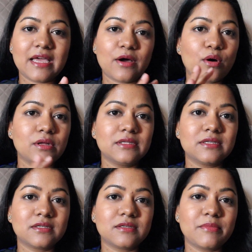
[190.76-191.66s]
all
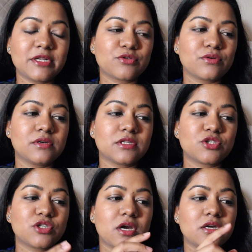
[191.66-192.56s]
the menstrual
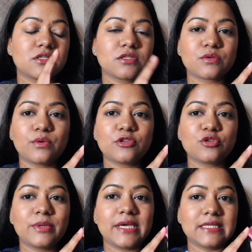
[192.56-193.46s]
discharge is going
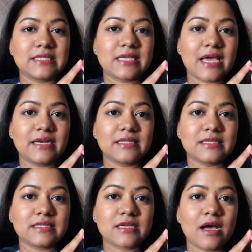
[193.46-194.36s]
to be inside
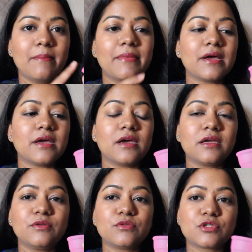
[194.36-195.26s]
this cup.
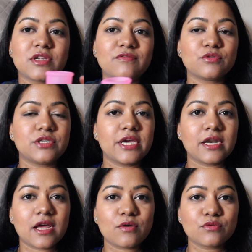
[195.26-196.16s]
You just have to take
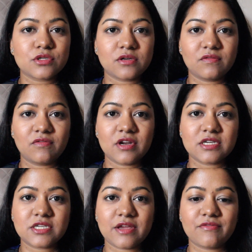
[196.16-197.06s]
it out,
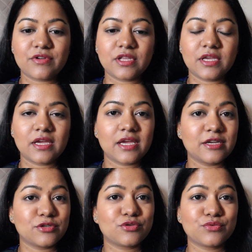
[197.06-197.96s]
flush everything
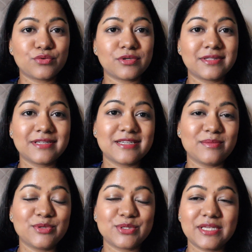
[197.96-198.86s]
into the
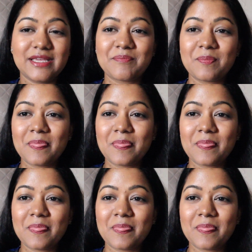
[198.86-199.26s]
WC,